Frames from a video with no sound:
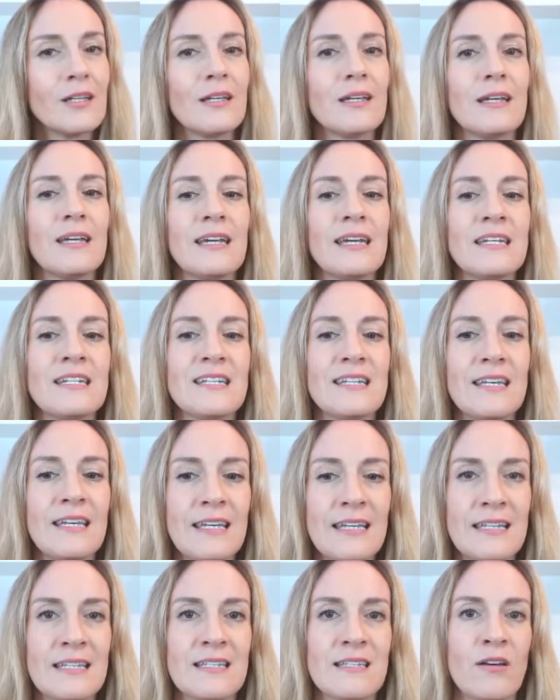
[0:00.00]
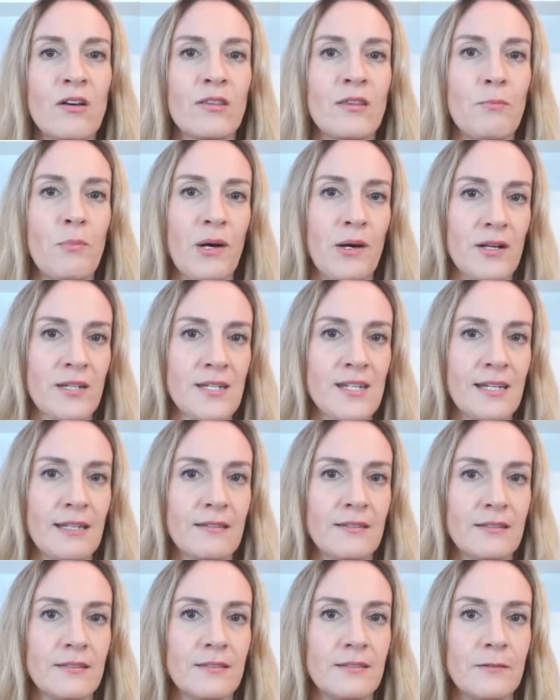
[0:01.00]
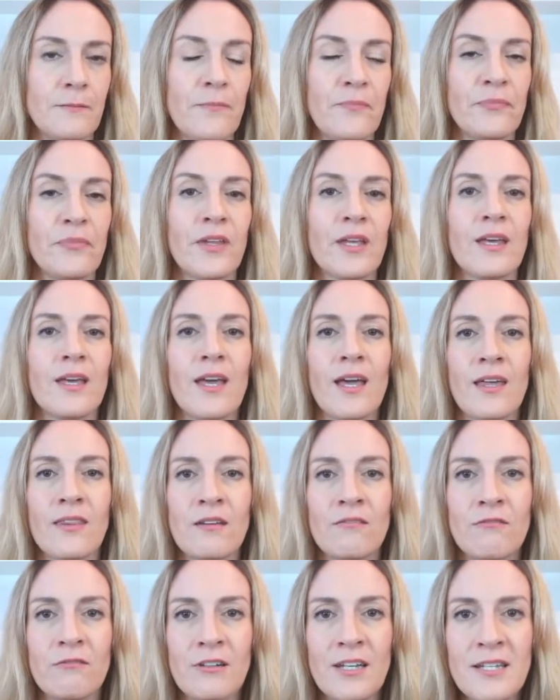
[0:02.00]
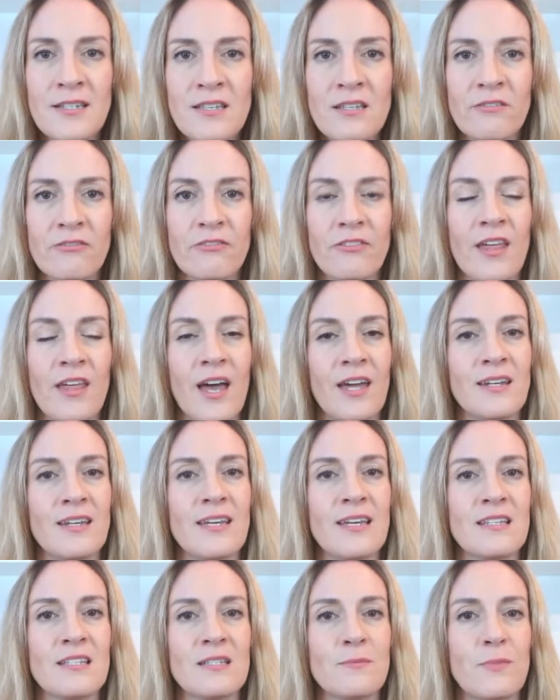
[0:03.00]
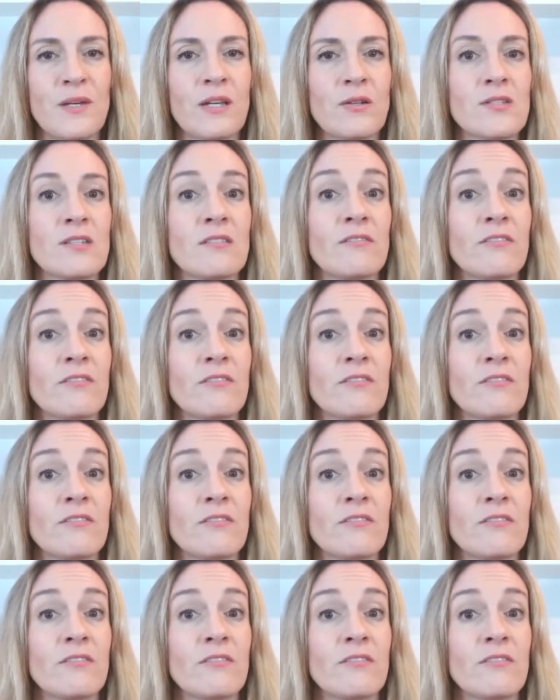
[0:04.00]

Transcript: it is on the particle. And the reason for that is because, of